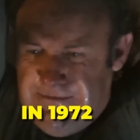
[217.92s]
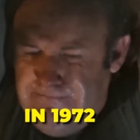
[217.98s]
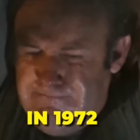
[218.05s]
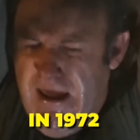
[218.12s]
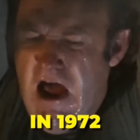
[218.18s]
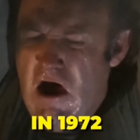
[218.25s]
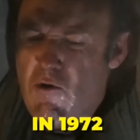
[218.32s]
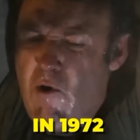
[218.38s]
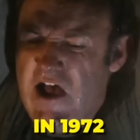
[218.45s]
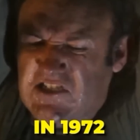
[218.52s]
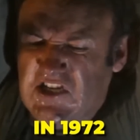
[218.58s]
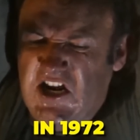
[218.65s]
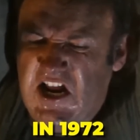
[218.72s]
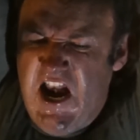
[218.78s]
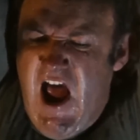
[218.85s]
he starred in
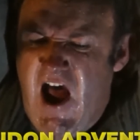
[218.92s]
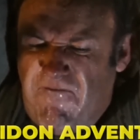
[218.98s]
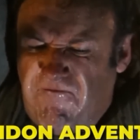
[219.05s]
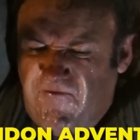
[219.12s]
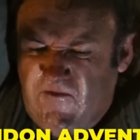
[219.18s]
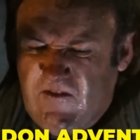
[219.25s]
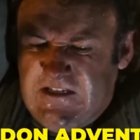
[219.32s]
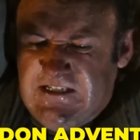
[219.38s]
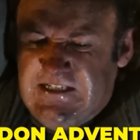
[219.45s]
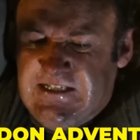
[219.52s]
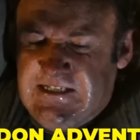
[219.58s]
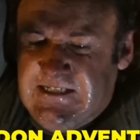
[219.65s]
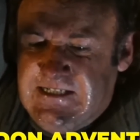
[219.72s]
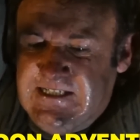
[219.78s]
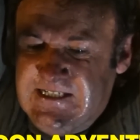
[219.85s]
The Poseidon
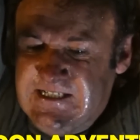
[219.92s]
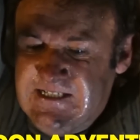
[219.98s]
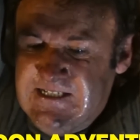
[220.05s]
Adventure,